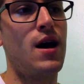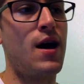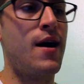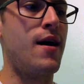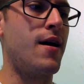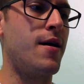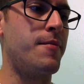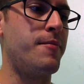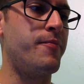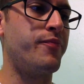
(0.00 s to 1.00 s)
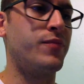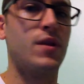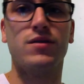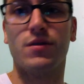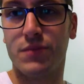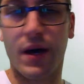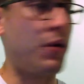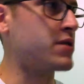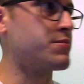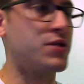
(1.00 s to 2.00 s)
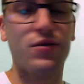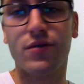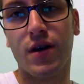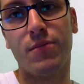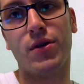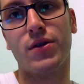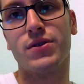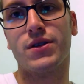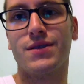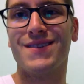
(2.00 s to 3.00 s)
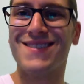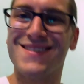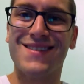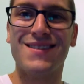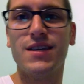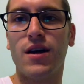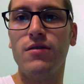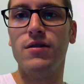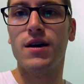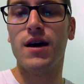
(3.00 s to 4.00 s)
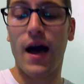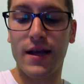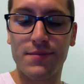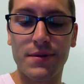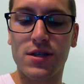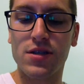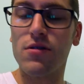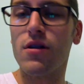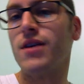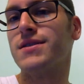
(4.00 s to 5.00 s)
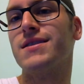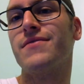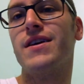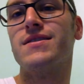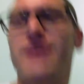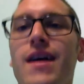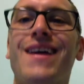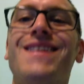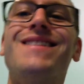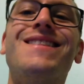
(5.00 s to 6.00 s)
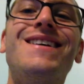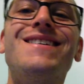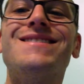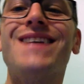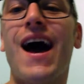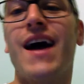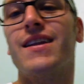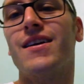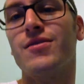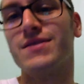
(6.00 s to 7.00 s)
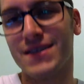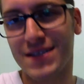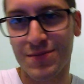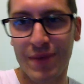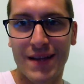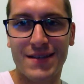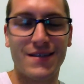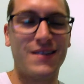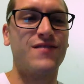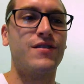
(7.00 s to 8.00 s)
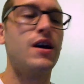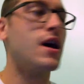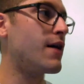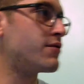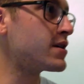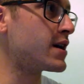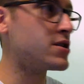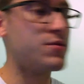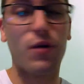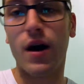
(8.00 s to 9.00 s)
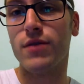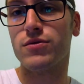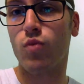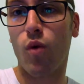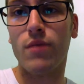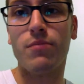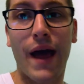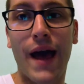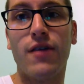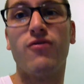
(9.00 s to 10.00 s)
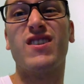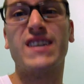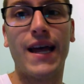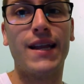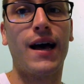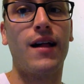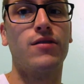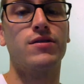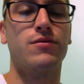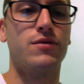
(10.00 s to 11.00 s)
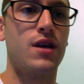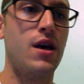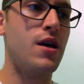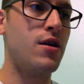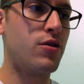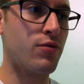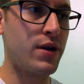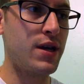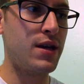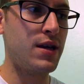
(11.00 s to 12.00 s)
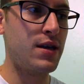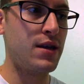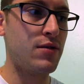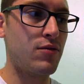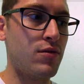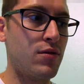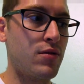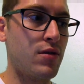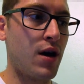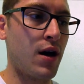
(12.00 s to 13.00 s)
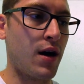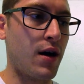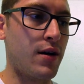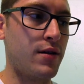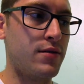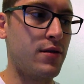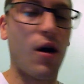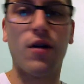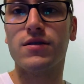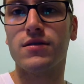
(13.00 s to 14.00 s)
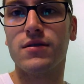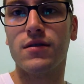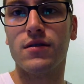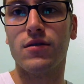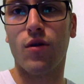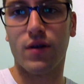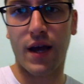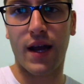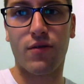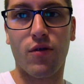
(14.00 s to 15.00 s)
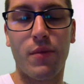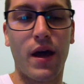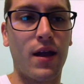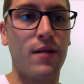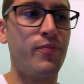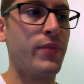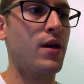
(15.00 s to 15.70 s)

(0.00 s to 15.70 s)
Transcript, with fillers: Um, some I bought some cucumbers. Uh, you know, it's been so long since I've had a salad. And the thing is, yeah, I know it's expensive. Everything I just bought, it was one bag for ten dollars. It was three uh, hearts organic romaine.